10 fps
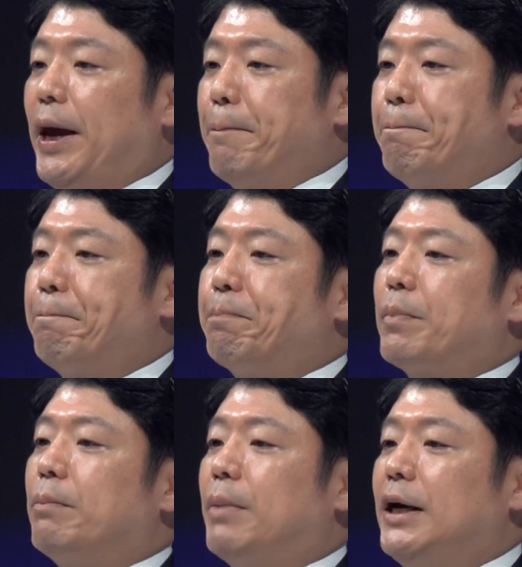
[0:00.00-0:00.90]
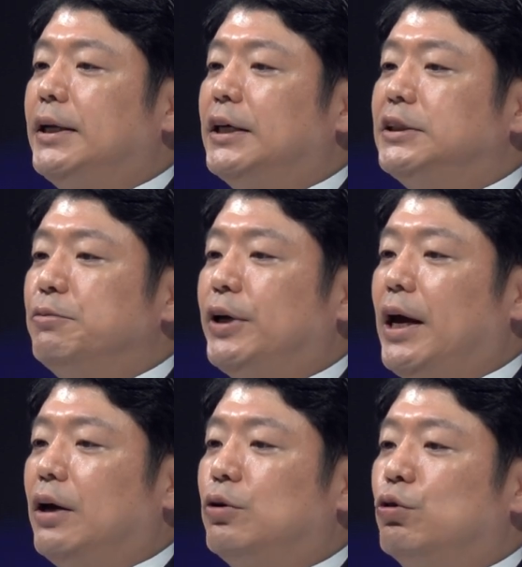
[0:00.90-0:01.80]
On the other hand,
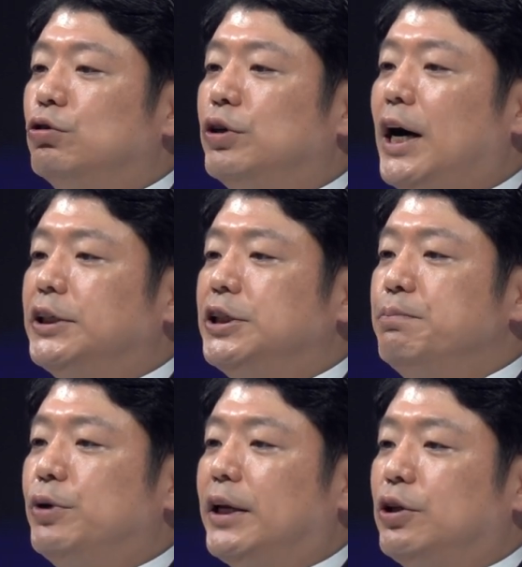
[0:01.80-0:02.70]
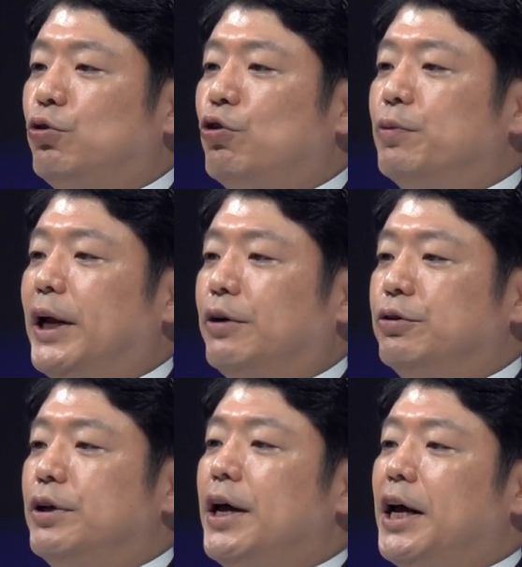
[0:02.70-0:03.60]
transactions involving proprietary
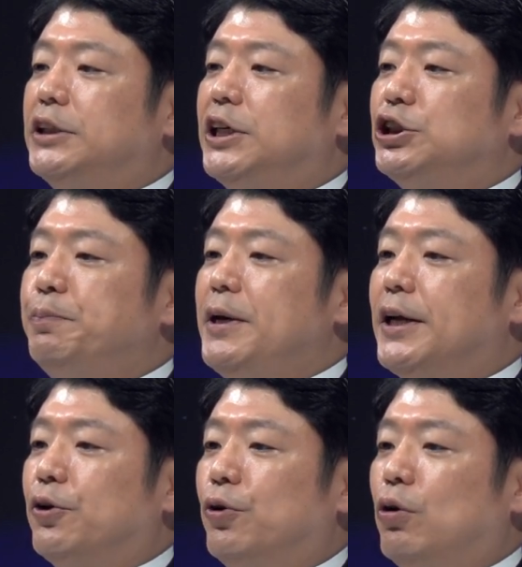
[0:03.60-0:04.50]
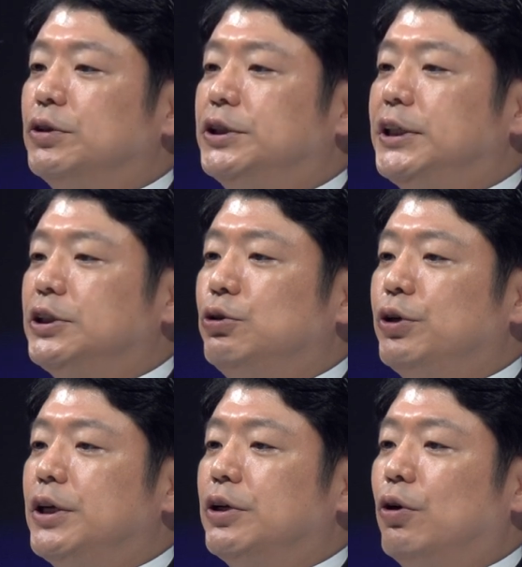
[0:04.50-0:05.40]
products such as SSP,
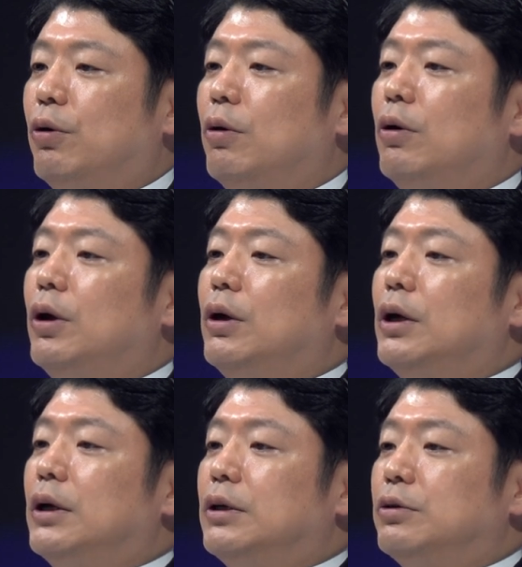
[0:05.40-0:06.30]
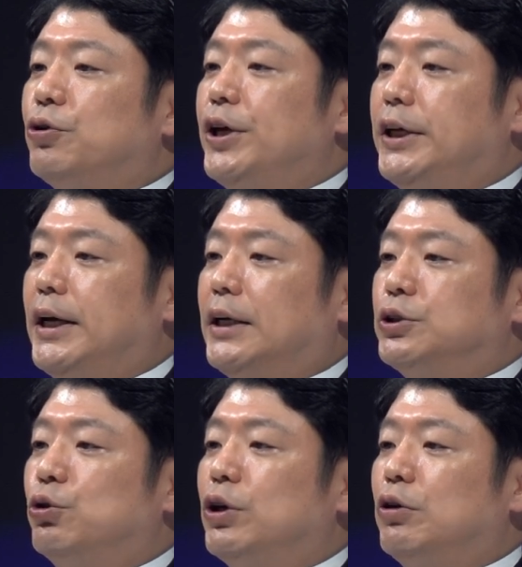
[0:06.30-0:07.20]
an advertising distribution
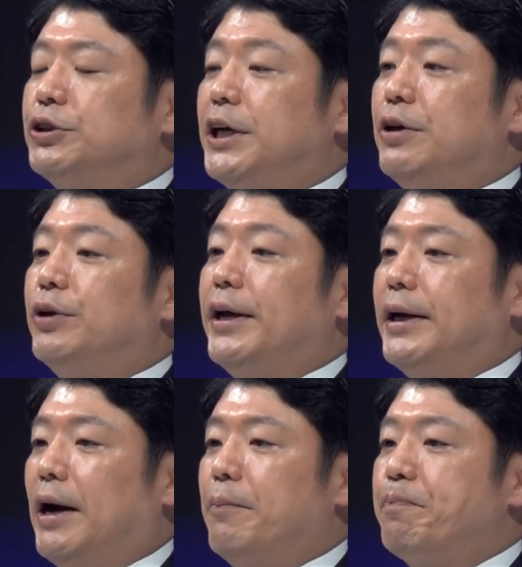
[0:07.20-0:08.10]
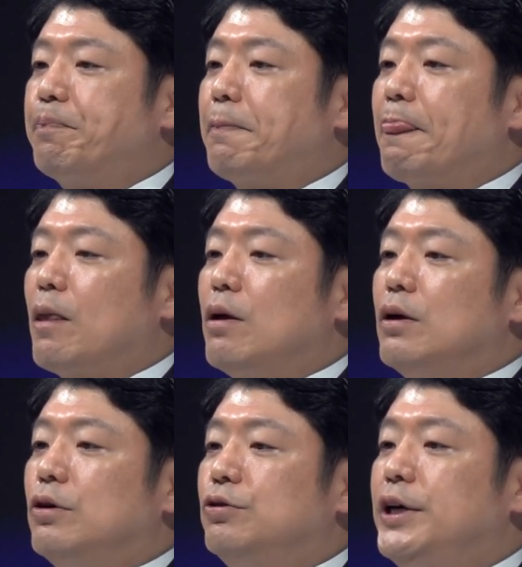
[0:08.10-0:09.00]
platform for media companies,
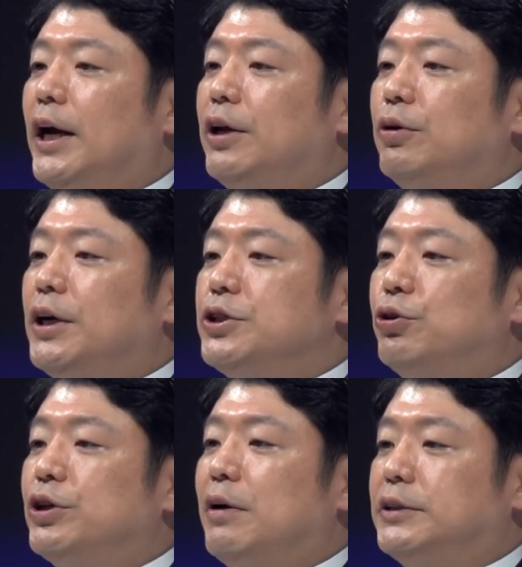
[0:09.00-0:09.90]
have increased.